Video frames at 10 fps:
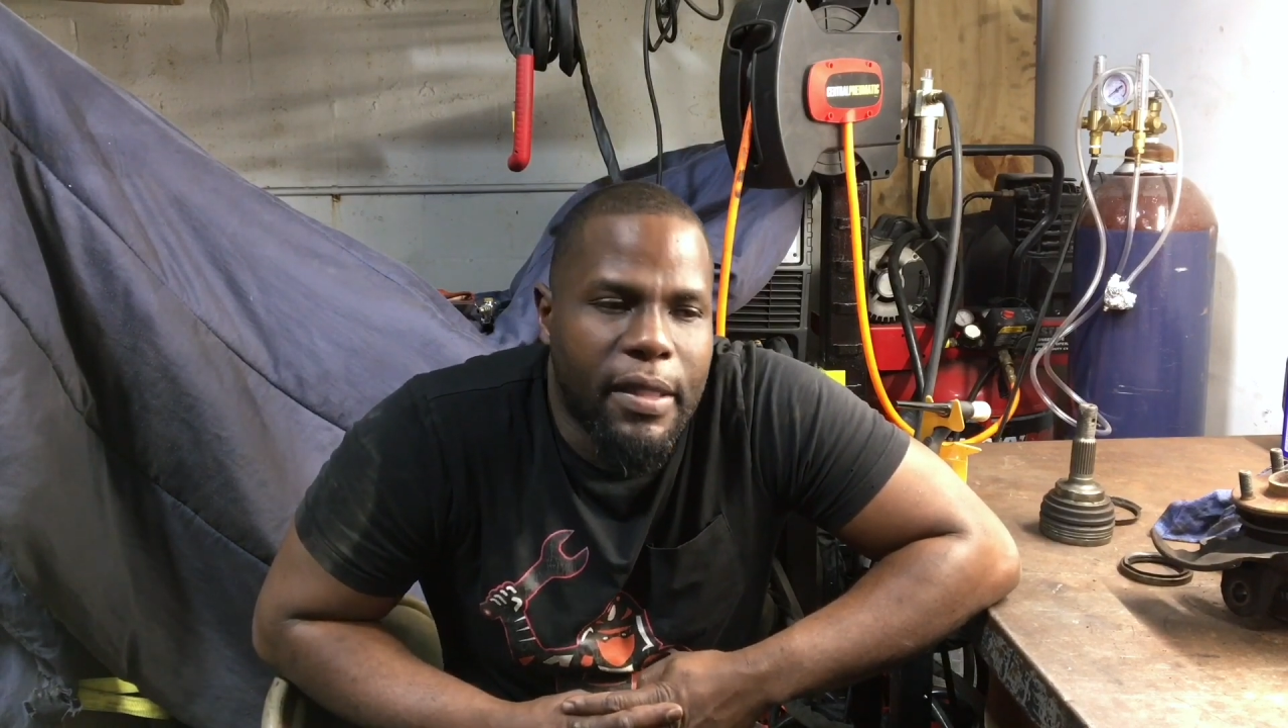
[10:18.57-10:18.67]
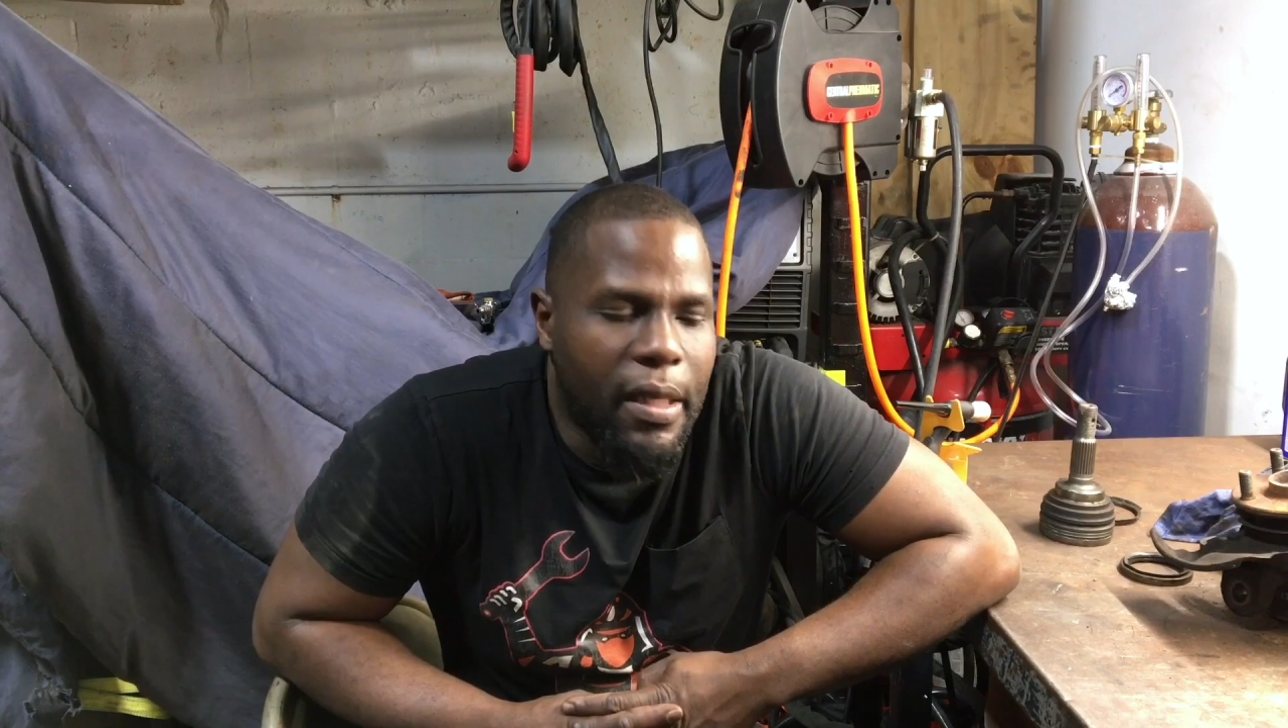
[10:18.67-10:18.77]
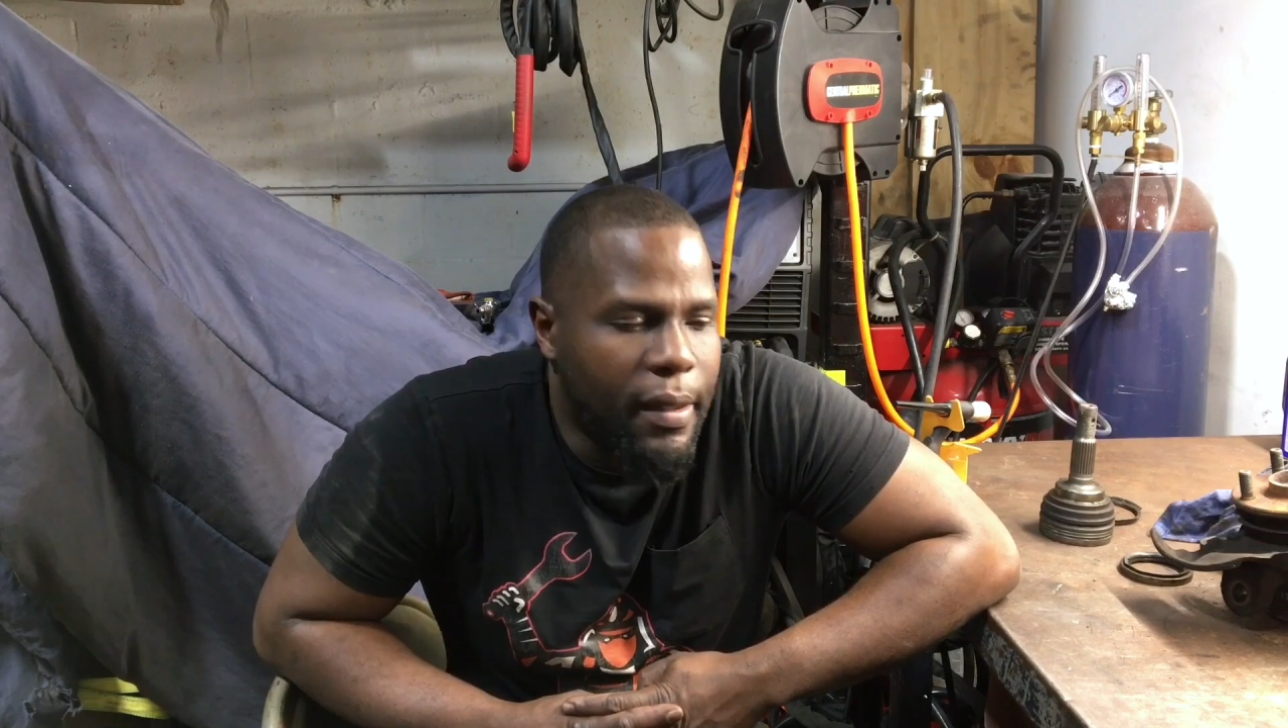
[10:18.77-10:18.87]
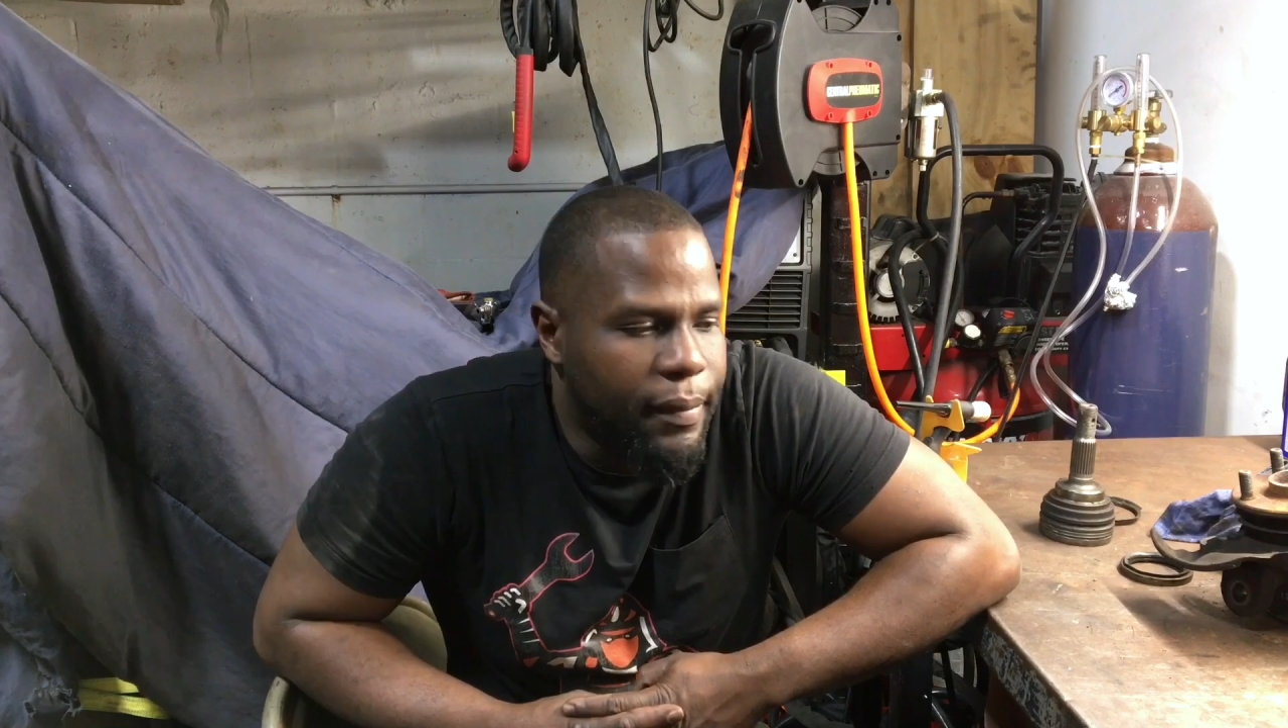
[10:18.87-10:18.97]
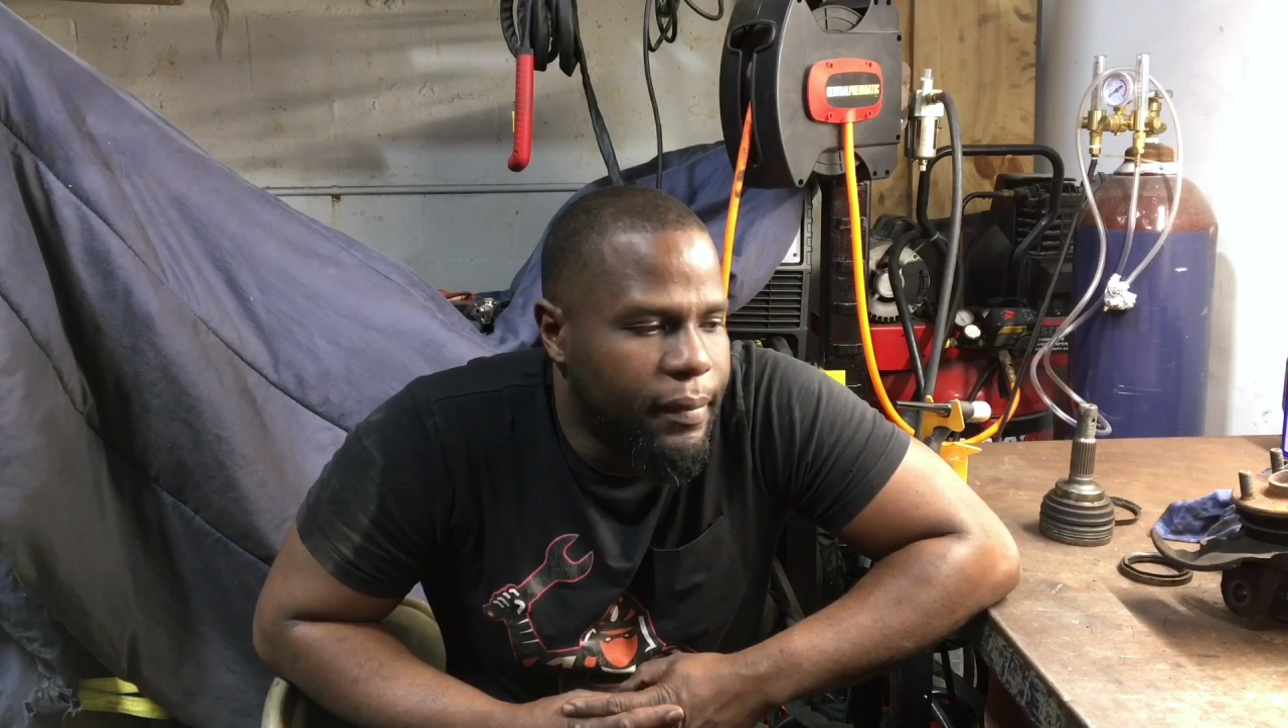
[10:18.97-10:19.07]

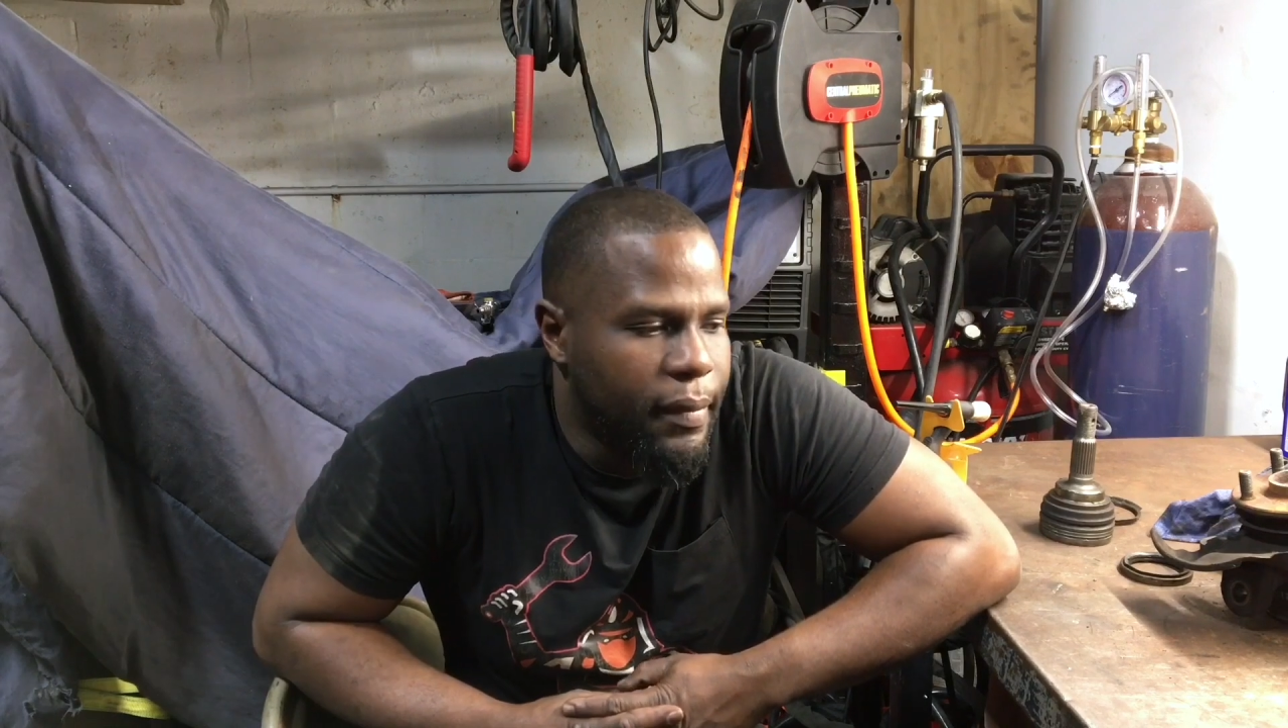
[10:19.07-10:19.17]
Um,